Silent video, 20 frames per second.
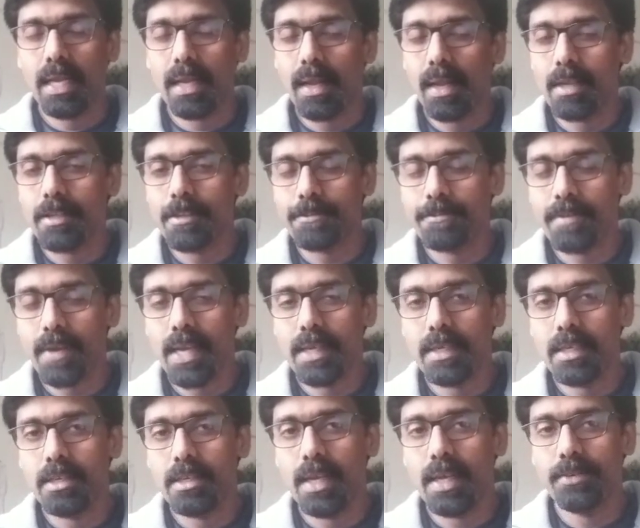
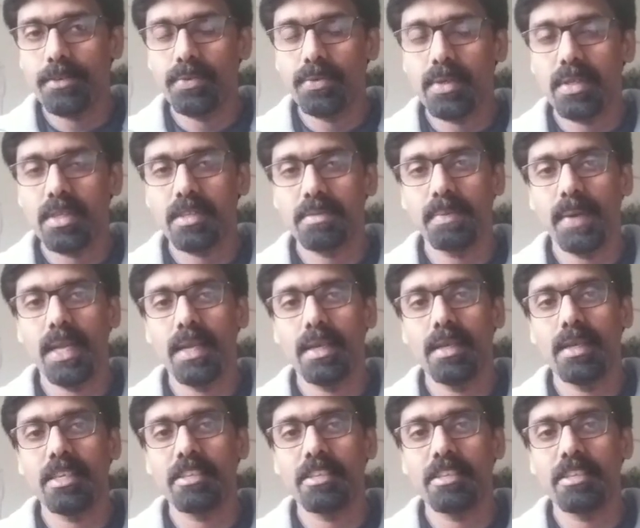classified advertisement,